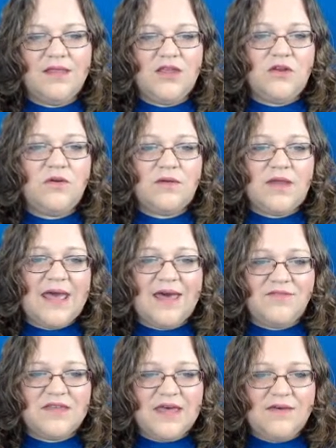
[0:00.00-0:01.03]
Like, you don't
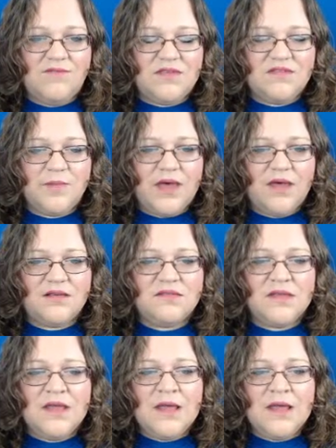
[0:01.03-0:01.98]
have to have this box,